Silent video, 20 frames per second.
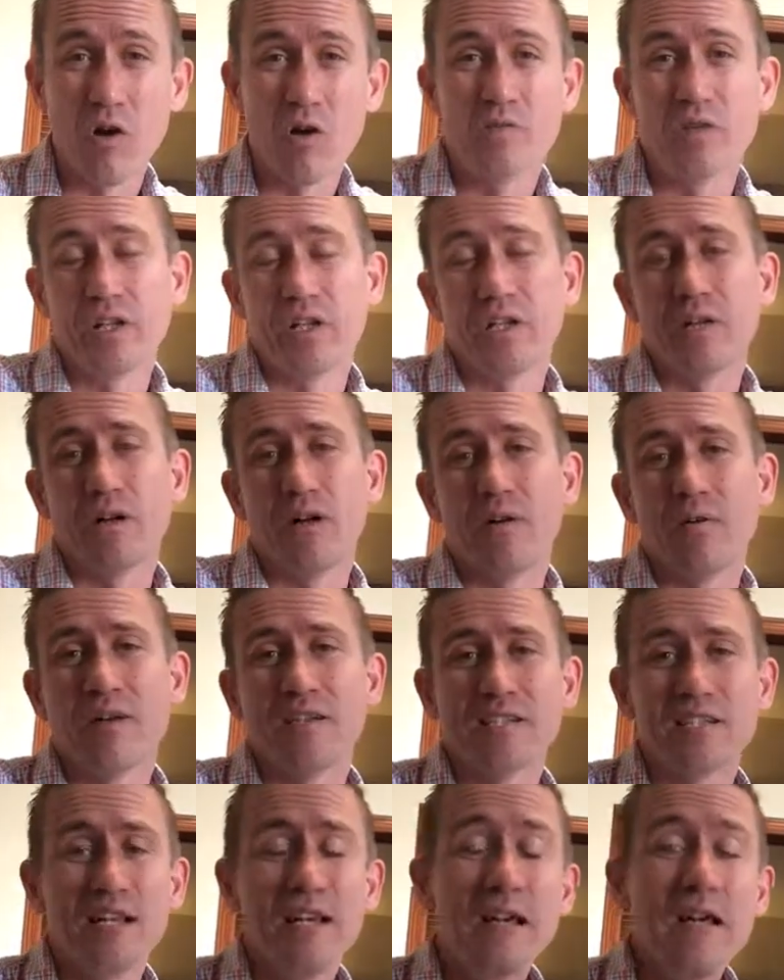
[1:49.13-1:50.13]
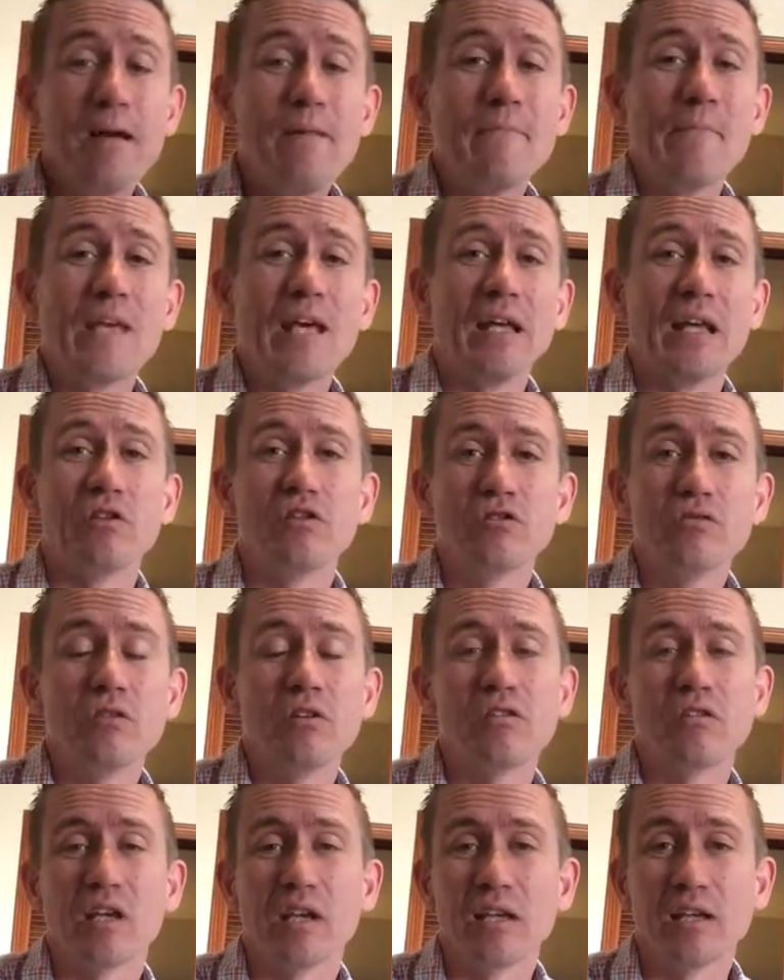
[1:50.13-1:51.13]
Over here always, and I do
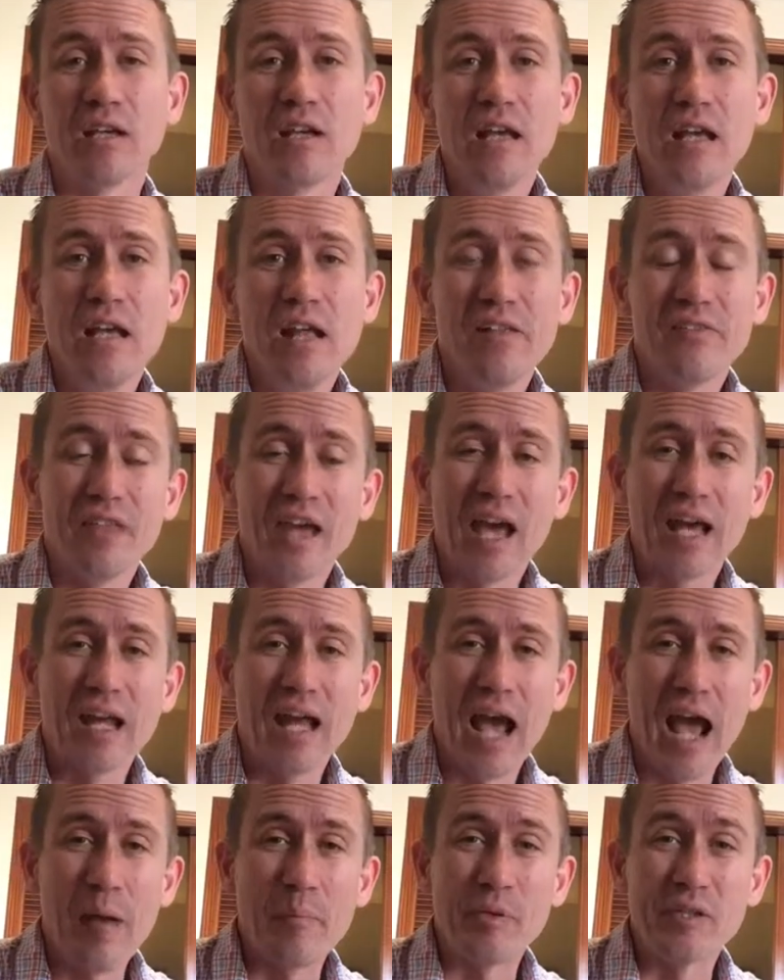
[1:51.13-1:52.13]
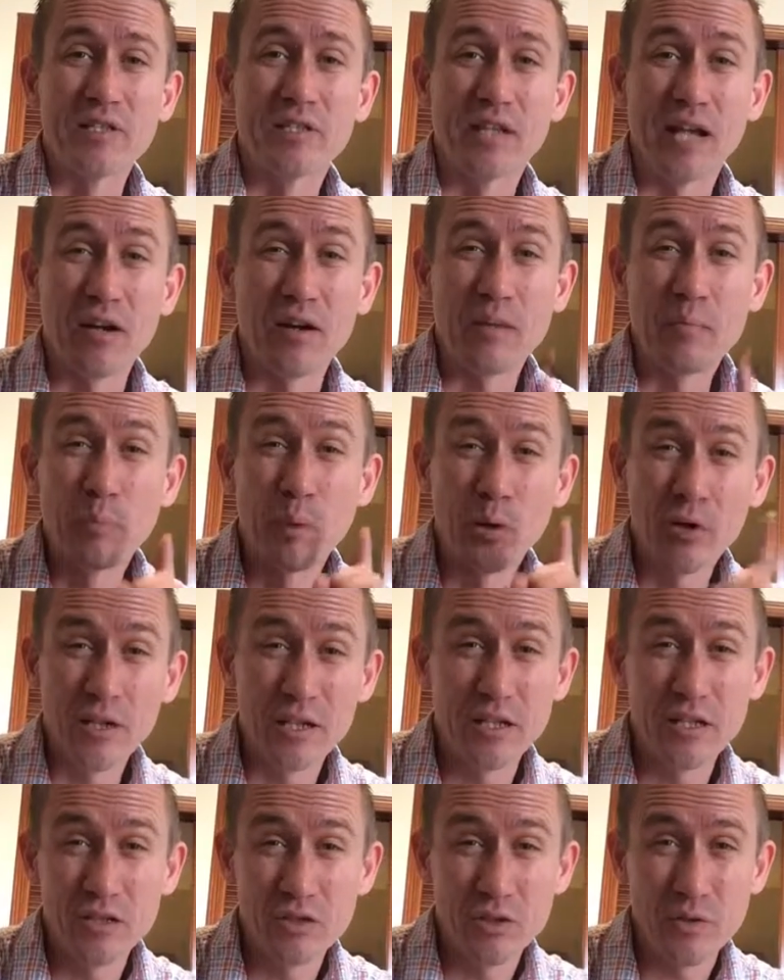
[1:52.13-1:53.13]
the thing that happens there.
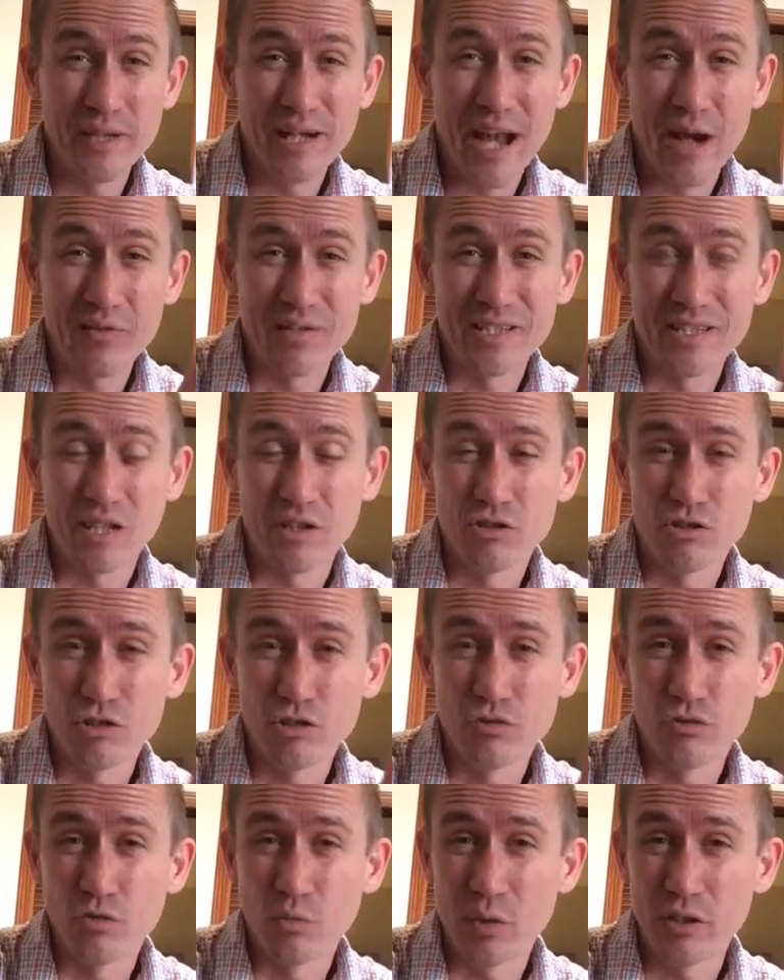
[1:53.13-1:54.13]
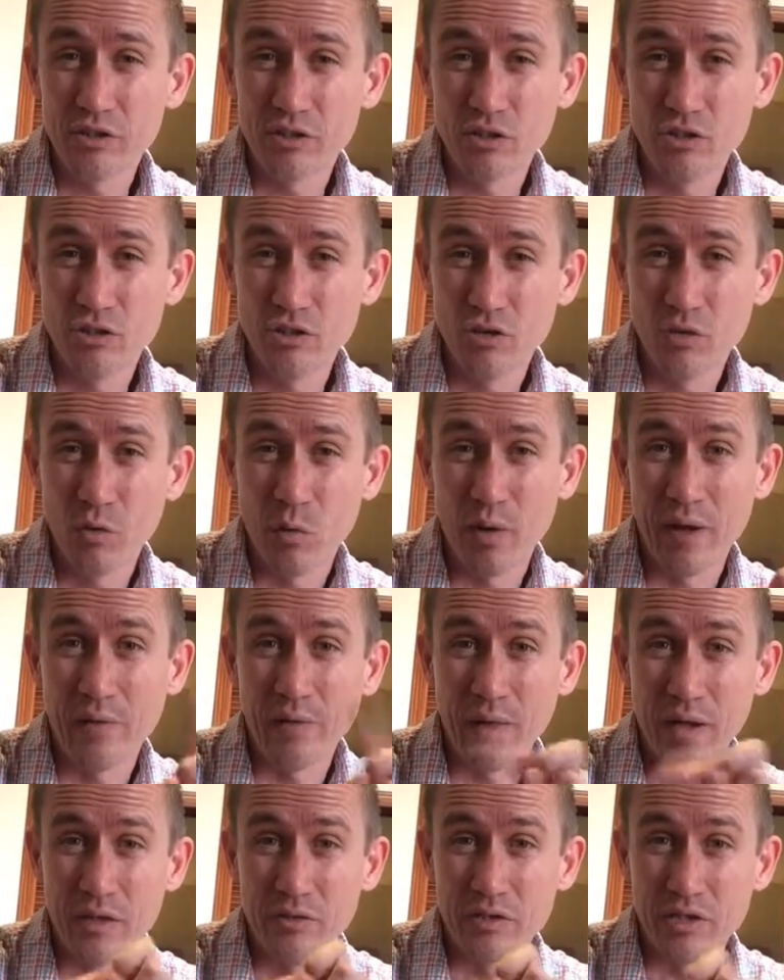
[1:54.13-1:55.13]
Important in the Do It Now to tell students what to do
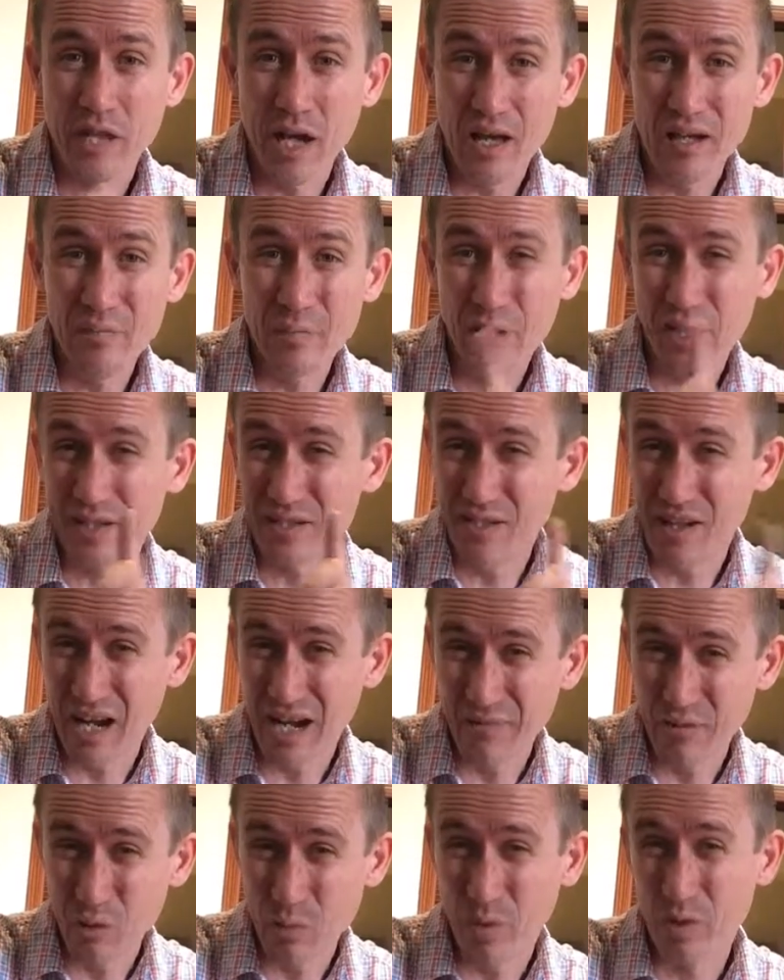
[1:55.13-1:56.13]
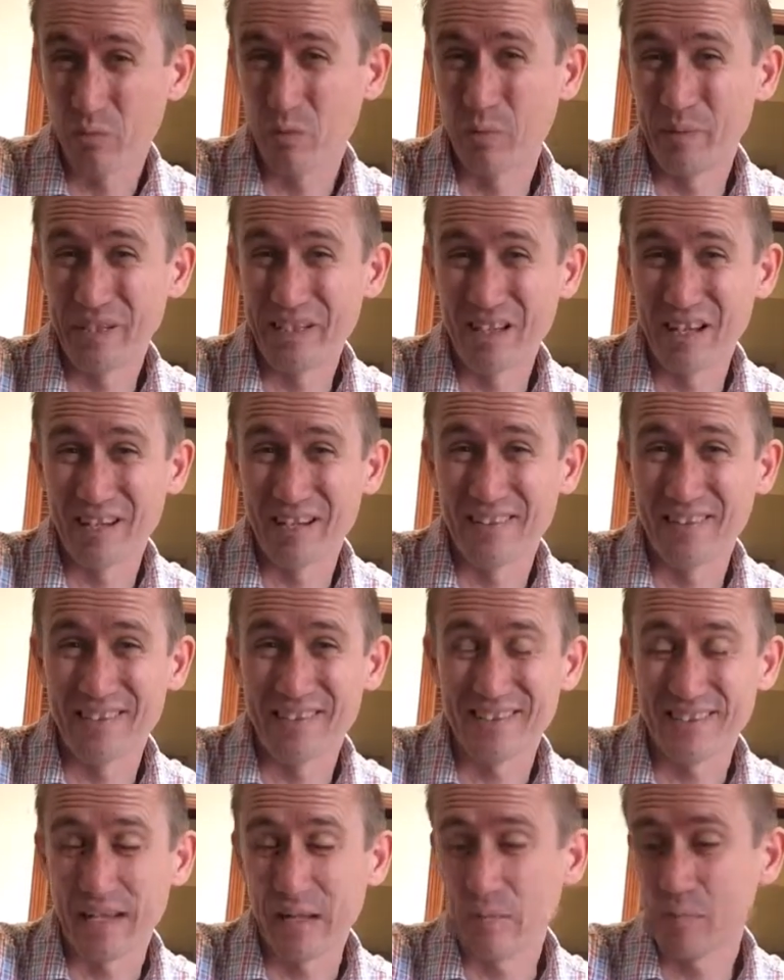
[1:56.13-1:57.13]
when they're done, because not everyone will be done at the
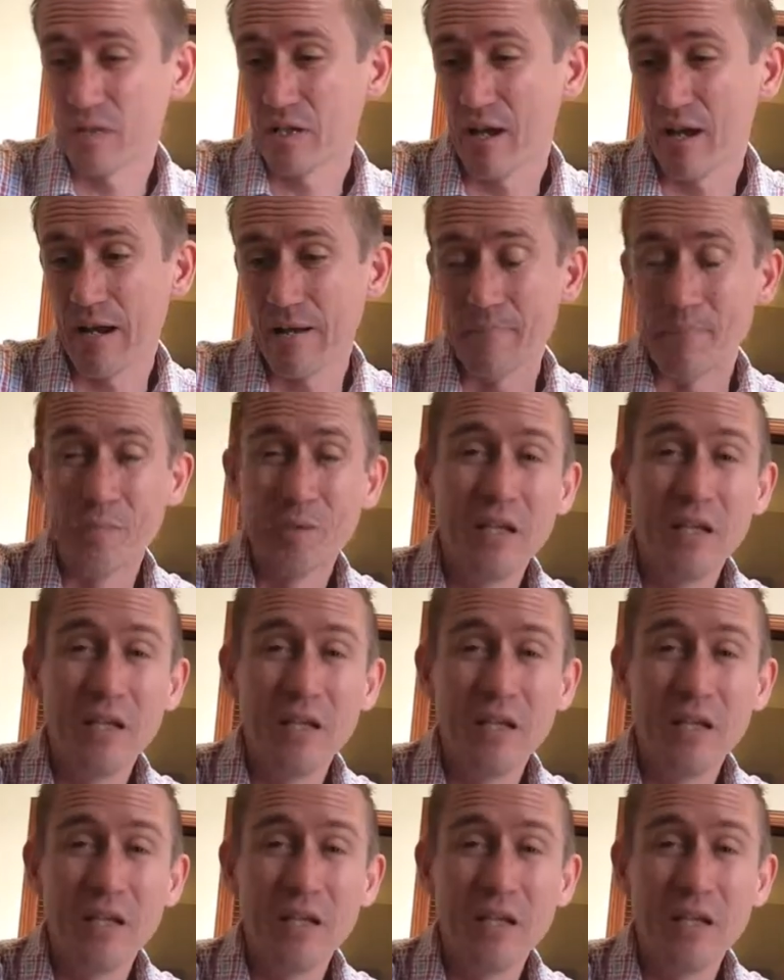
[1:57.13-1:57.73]
same time.